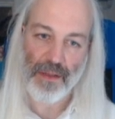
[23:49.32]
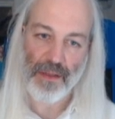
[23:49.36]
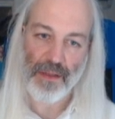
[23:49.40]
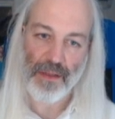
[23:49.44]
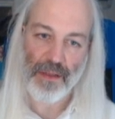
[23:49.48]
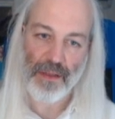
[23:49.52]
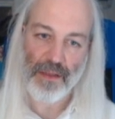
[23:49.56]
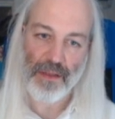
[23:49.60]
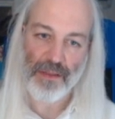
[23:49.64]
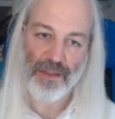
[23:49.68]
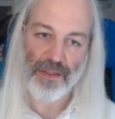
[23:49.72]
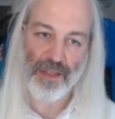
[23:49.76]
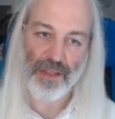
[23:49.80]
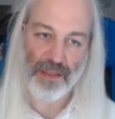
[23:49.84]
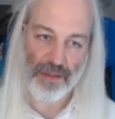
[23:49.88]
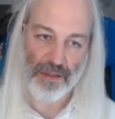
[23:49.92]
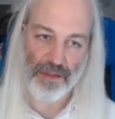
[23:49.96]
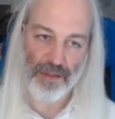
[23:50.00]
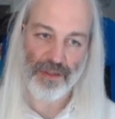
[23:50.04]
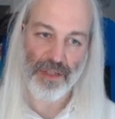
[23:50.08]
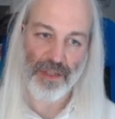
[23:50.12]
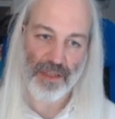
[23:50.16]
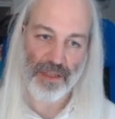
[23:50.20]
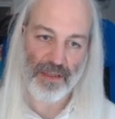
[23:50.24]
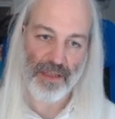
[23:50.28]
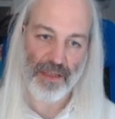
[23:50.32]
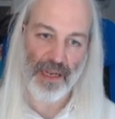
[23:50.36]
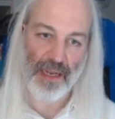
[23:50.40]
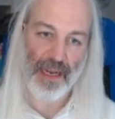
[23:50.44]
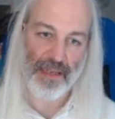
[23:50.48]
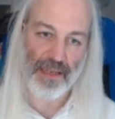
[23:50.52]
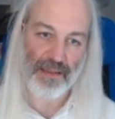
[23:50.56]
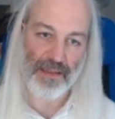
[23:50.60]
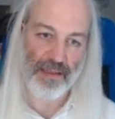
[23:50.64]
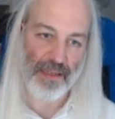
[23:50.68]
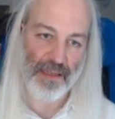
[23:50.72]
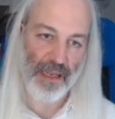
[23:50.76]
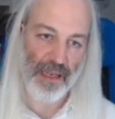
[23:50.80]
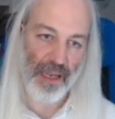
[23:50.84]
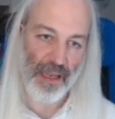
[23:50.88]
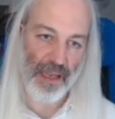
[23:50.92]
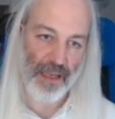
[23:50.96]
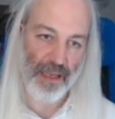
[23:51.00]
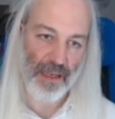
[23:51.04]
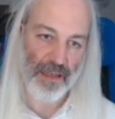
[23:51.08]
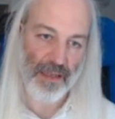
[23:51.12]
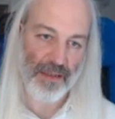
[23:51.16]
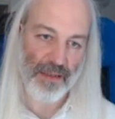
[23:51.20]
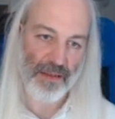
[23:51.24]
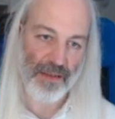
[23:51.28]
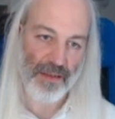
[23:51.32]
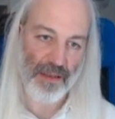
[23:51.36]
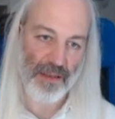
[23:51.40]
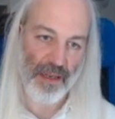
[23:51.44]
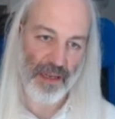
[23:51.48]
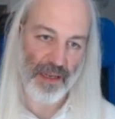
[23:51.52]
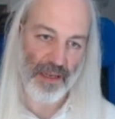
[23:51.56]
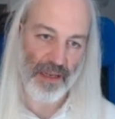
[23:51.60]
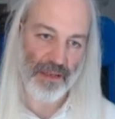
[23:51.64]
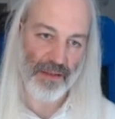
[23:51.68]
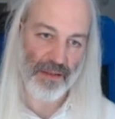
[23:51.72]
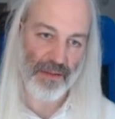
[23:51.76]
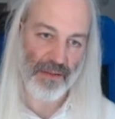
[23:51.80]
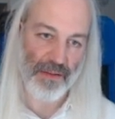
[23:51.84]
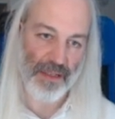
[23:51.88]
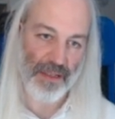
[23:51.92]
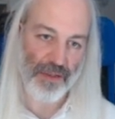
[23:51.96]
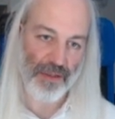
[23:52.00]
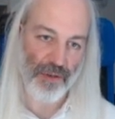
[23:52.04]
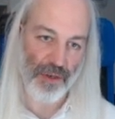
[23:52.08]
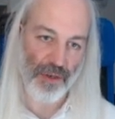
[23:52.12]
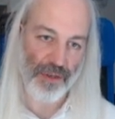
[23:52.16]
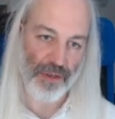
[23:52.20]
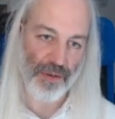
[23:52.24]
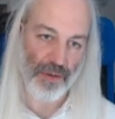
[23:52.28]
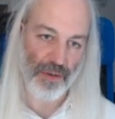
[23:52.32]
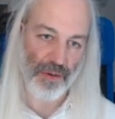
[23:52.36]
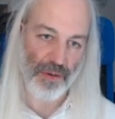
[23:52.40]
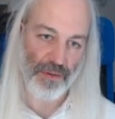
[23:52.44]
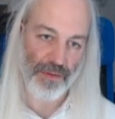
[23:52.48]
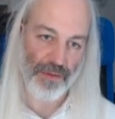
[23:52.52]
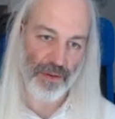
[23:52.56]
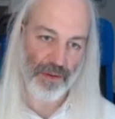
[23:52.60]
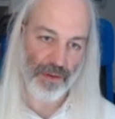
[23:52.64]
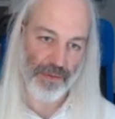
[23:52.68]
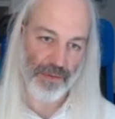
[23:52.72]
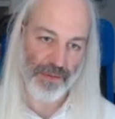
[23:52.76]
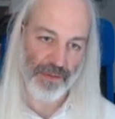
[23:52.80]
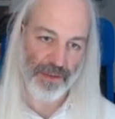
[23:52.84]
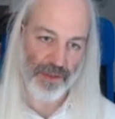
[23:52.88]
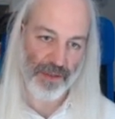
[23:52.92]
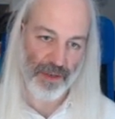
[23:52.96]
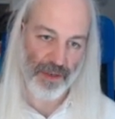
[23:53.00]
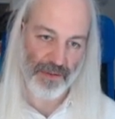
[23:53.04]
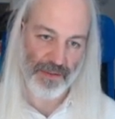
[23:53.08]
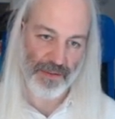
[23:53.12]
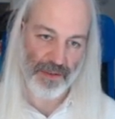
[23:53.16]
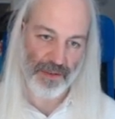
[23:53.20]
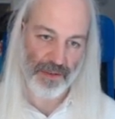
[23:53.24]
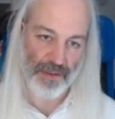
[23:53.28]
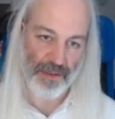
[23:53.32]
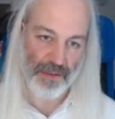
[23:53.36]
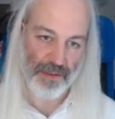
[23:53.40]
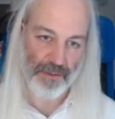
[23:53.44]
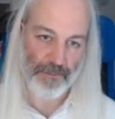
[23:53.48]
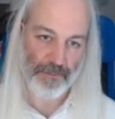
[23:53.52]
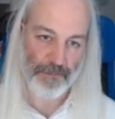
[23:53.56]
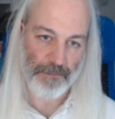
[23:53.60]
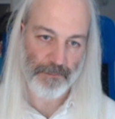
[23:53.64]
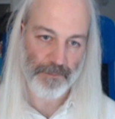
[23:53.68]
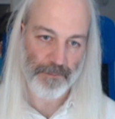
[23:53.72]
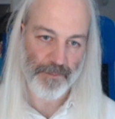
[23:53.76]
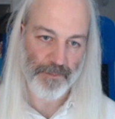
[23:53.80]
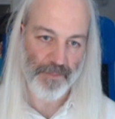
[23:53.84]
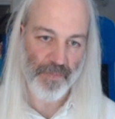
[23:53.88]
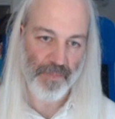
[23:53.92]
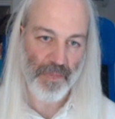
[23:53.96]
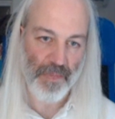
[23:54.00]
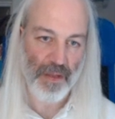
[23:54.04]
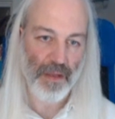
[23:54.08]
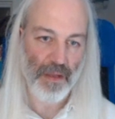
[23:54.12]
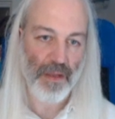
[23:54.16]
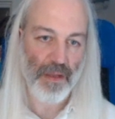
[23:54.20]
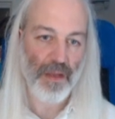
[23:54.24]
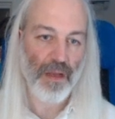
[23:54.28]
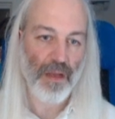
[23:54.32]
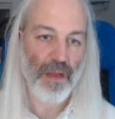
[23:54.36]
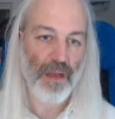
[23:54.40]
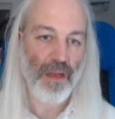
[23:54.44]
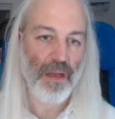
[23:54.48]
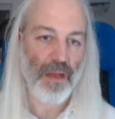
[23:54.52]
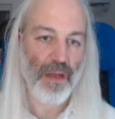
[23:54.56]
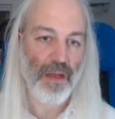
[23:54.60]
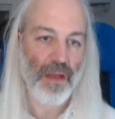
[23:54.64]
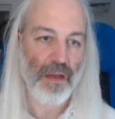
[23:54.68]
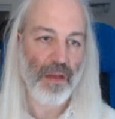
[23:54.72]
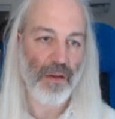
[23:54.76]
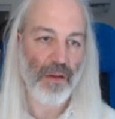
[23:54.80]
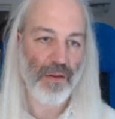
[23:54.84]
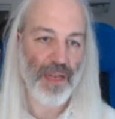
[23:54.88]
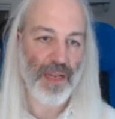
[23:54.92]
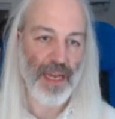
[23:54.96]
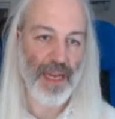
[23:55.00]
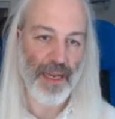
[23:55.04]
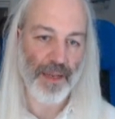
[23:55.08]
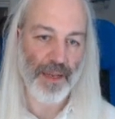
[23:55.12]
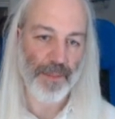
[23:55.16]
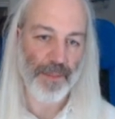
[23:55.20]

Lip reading: just adds the choice of a surface. Okay.